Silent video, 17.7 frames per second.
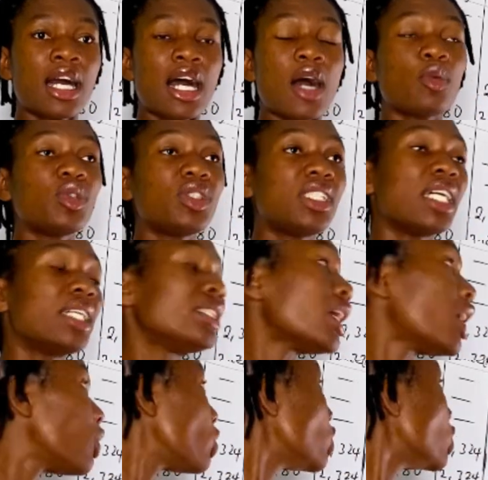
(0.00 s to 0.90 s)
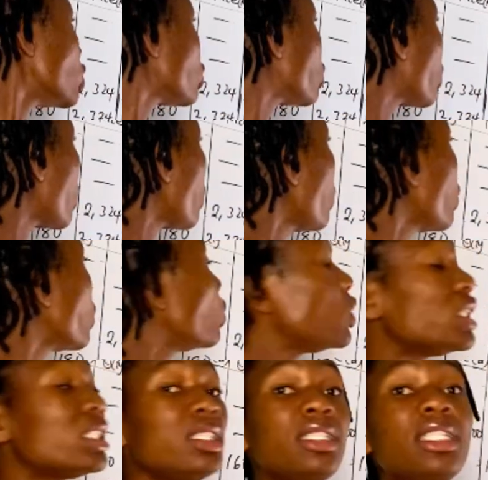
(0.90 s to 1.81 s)
Are we there now? So
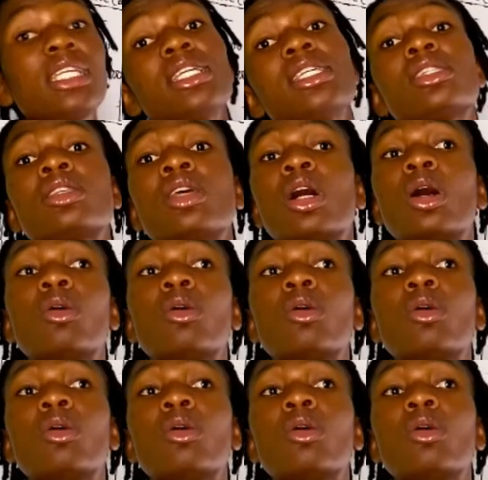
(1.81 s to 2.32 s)
with this,